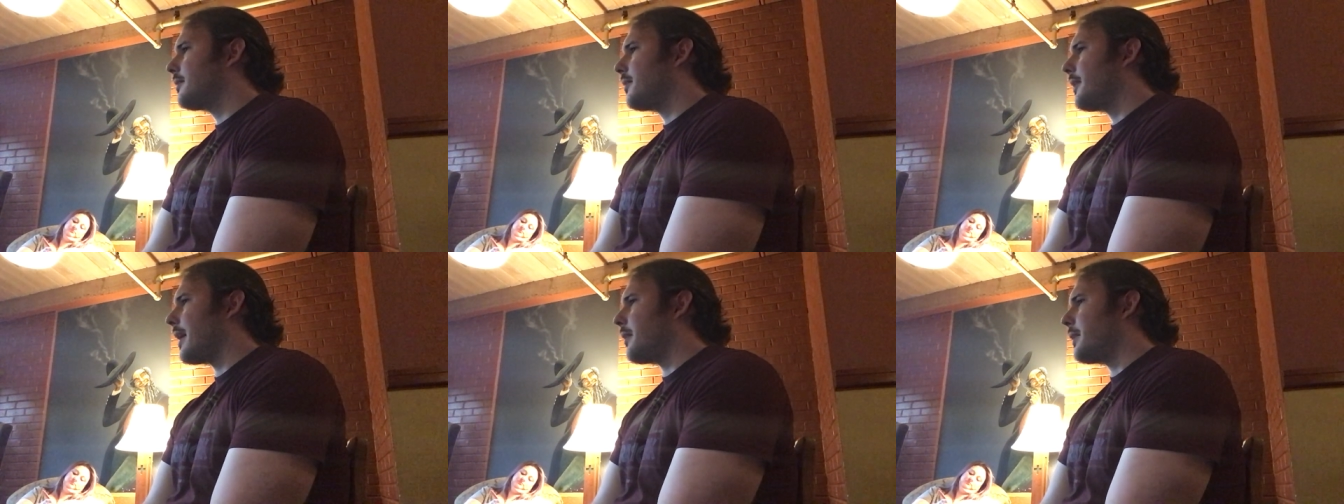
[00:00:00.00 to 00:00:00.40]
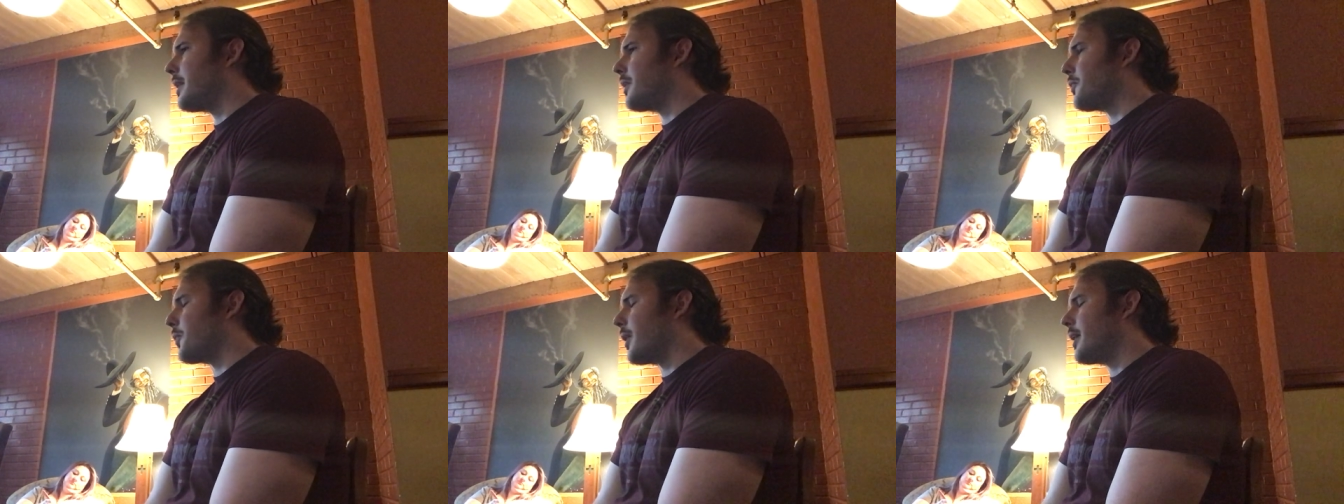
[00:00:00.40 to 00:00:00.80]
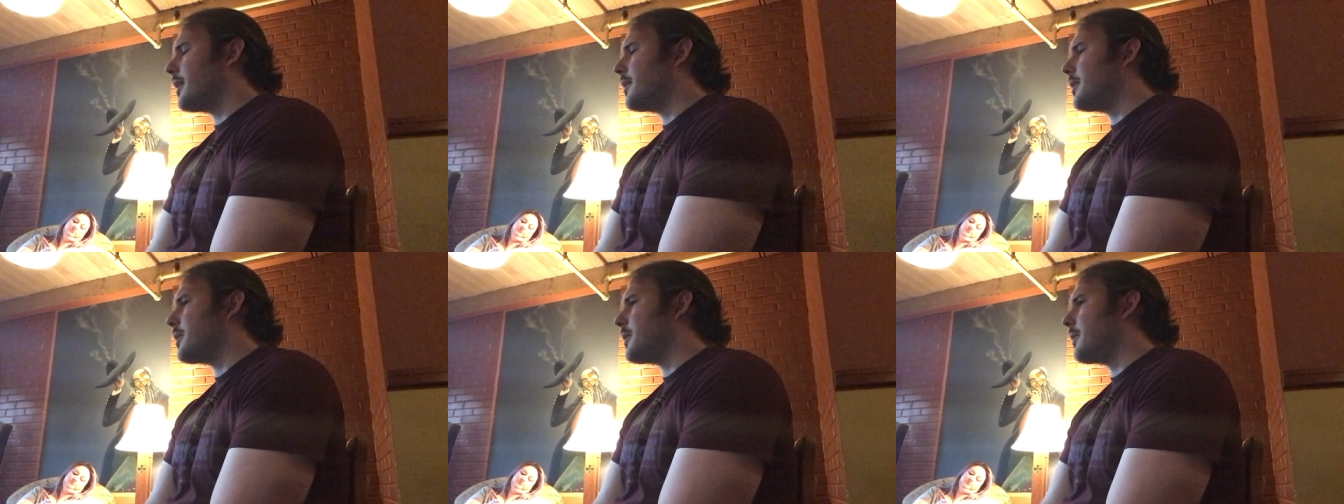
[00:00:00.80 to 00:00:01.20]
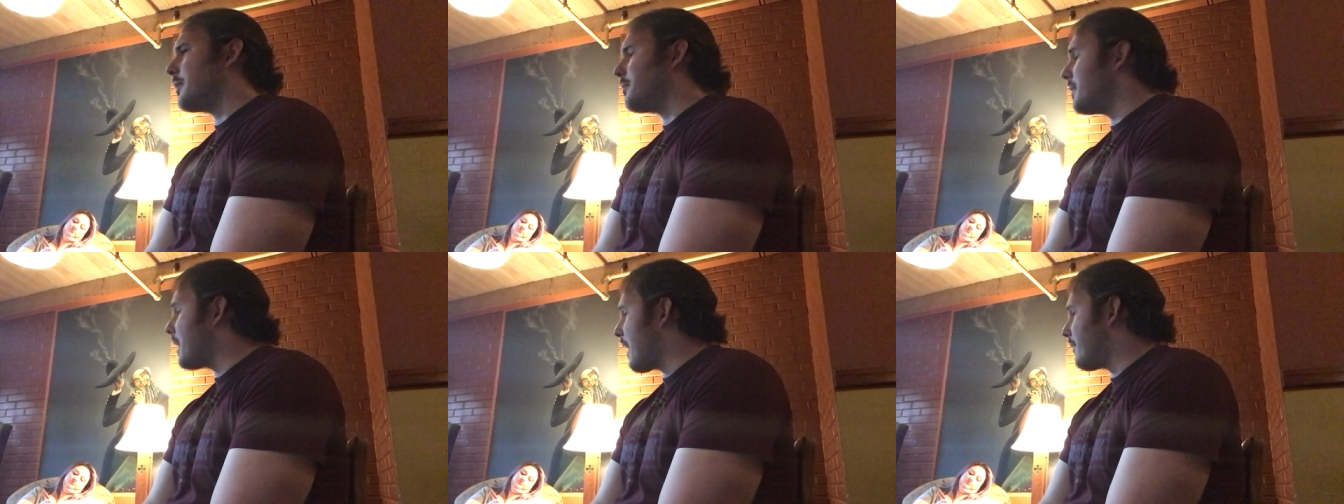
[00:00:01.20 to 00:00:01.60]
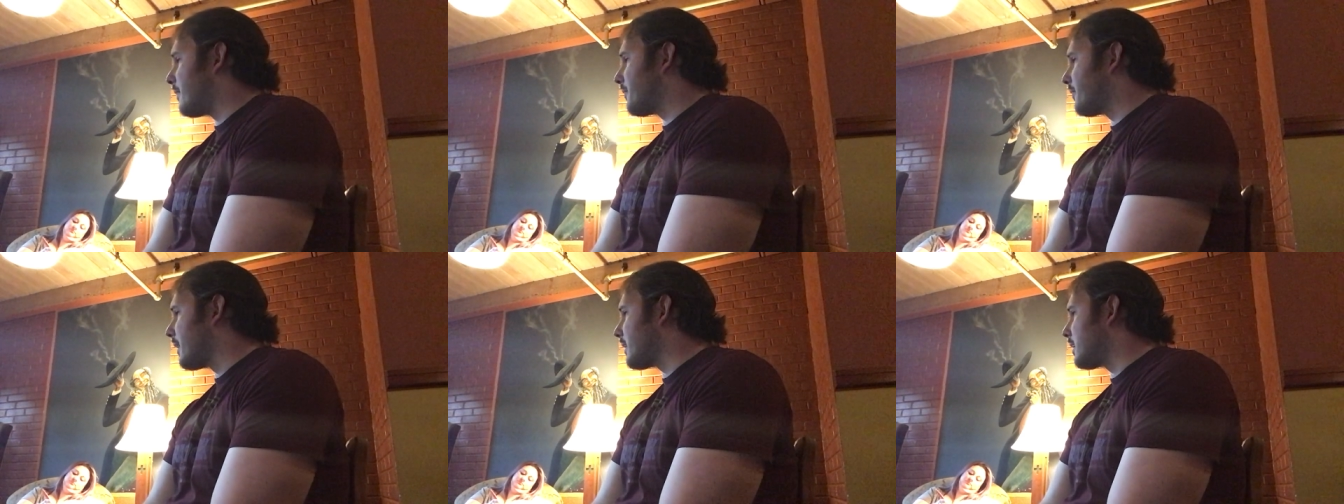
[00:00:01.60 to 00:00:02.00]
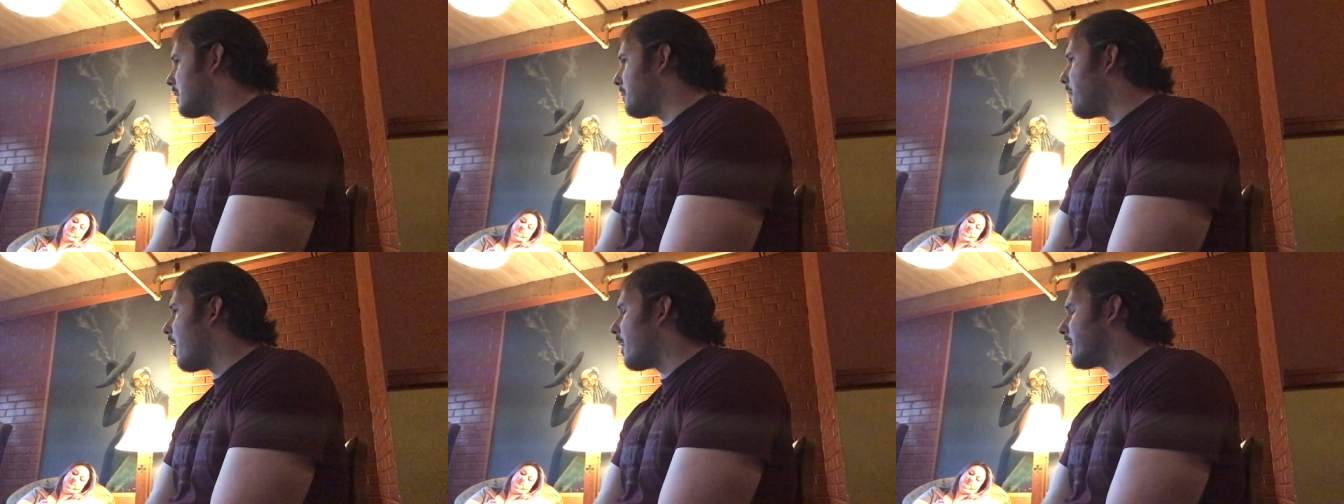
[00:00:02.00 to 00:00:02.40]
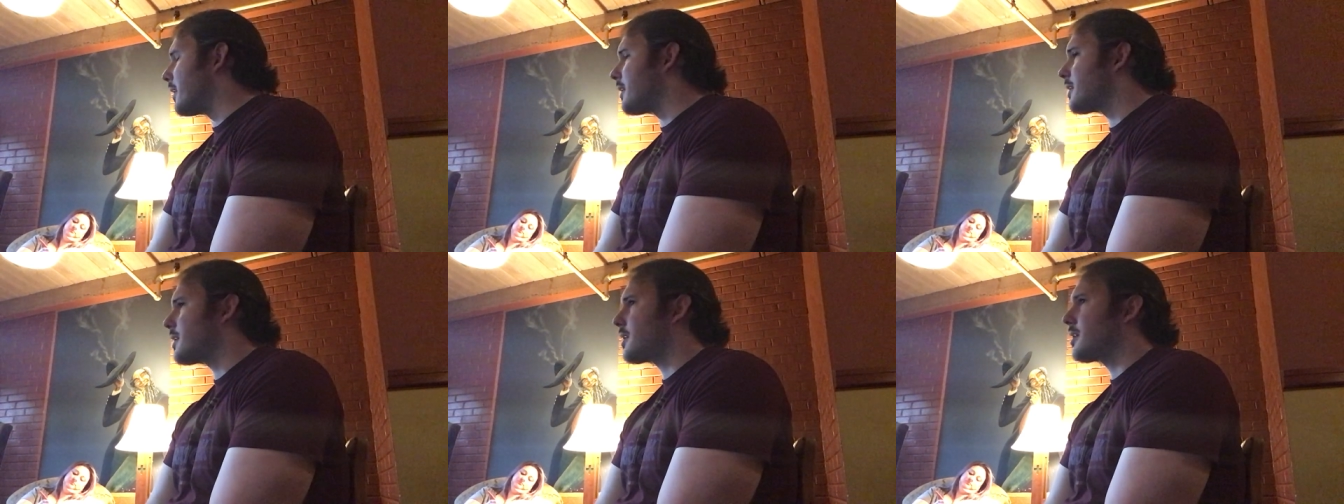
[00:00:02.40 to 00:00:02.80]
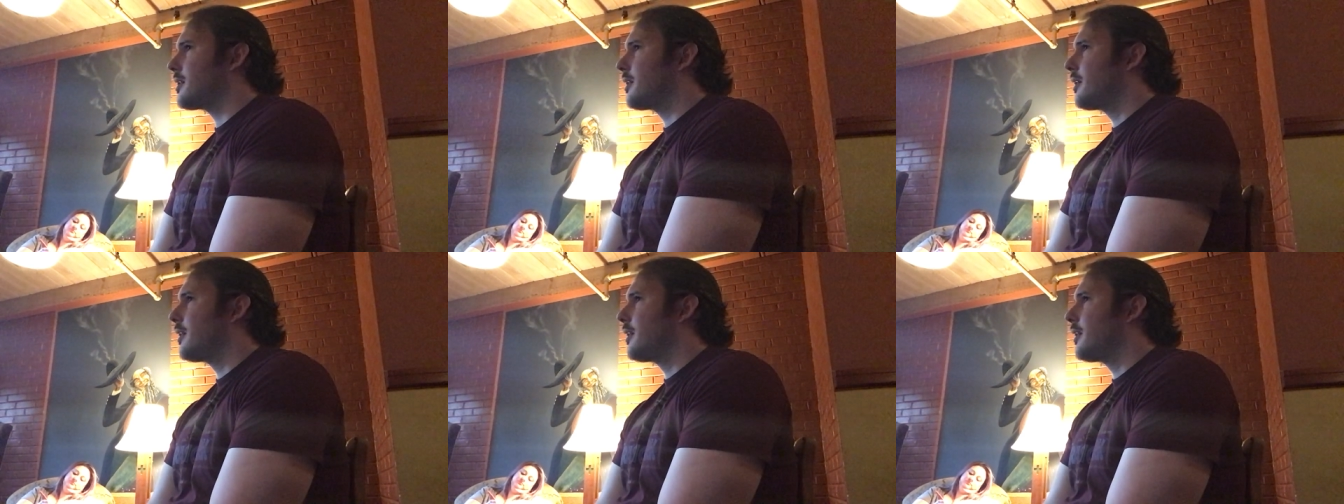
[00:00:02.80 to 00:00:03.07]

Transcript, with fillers: that we can run into and have inflicted upon us.